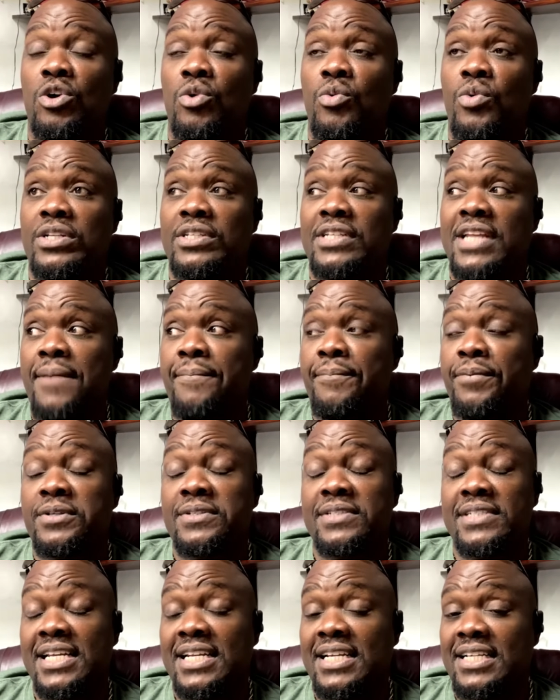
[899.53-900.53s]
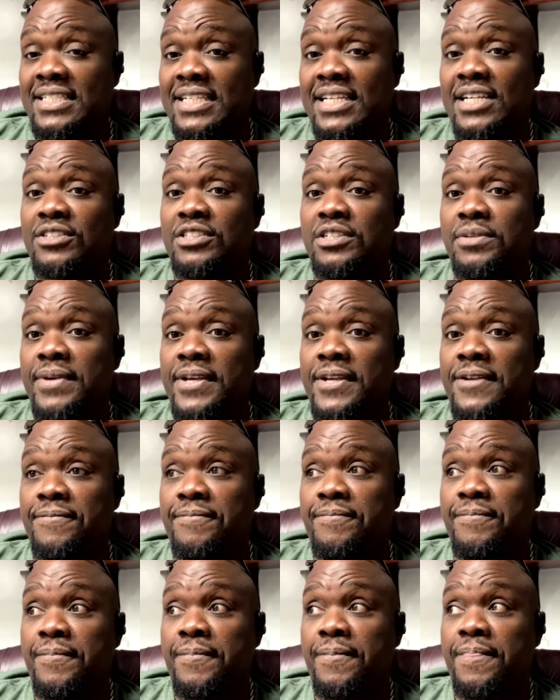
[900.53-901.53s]
when they present a deal to me,
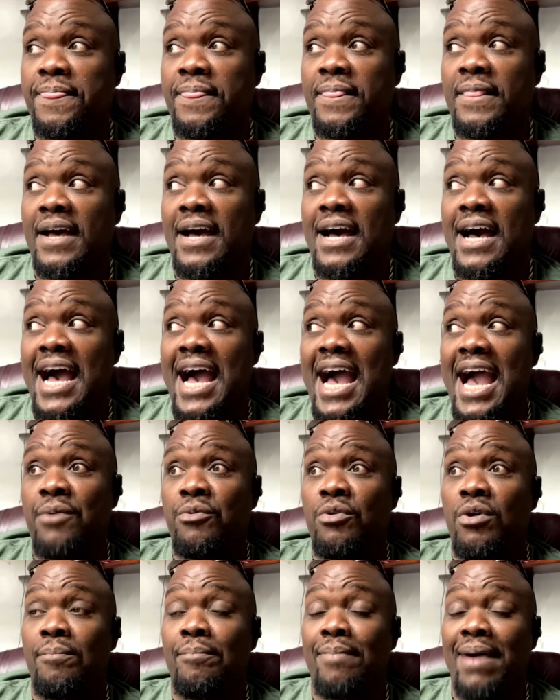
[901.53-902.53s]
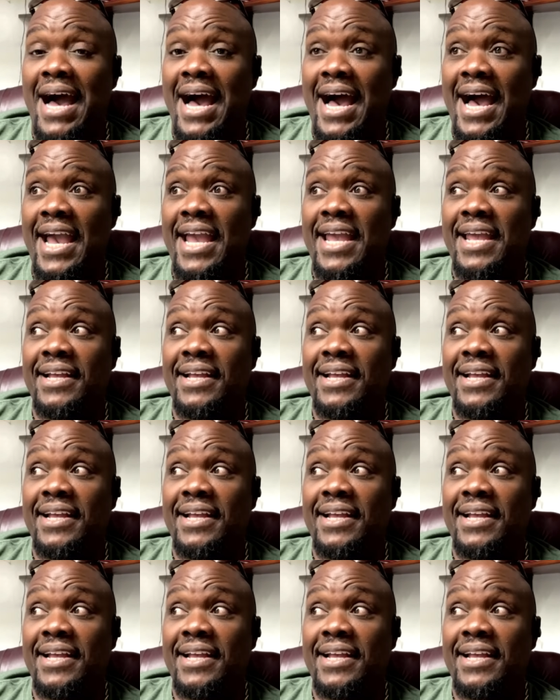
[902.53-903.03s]
I will buy